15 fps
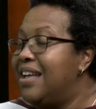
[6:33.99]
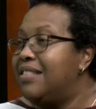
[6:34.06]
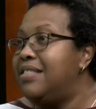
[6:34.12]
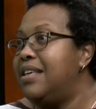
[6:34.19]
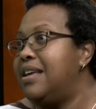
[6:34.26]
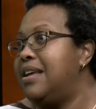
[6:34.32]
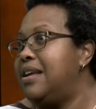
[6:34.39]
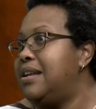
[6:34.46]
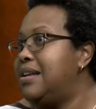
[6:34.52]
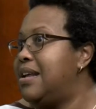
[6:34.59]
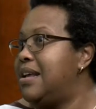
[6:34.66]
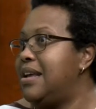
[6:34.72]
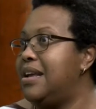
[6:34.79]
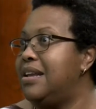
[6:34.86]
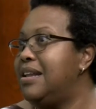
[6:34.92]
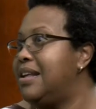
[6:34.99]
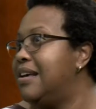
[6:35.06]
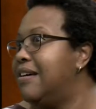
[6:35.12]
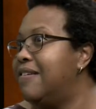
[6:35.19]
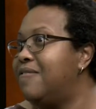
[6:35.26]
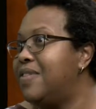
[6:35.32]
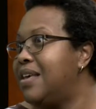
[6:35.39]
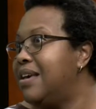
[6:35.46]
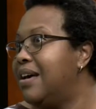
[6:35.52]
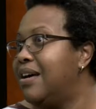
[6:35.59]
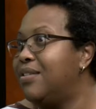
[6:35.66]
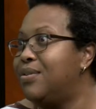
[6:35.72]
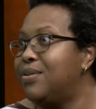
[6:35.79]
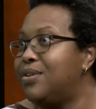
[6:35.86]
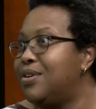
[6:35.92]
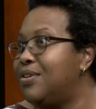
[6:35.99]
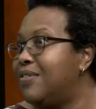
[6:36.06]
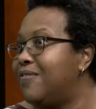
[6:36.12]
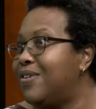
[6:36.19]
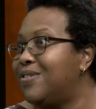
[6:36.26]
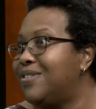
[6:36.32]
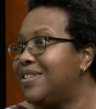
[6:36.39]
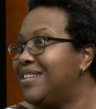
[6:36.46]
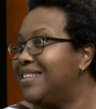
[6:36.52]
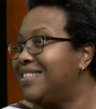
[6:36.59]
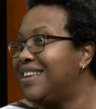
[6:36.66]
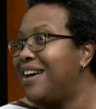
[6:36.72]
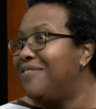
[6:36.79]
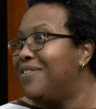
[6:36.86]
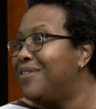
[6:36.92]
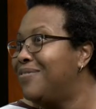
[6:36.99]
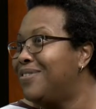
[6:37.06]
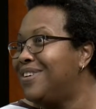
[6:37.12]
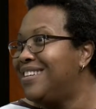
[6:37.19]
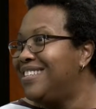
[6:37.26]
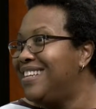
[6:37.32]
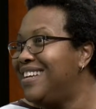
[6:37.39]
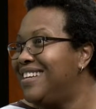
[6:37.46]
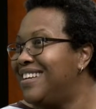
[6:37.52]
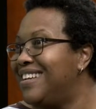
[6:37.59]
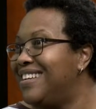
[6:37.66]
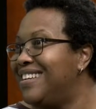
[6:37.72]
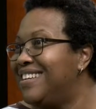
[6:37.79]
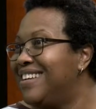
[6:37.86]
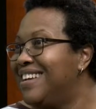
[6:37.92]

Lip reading: than any of the other universities I've ever attended.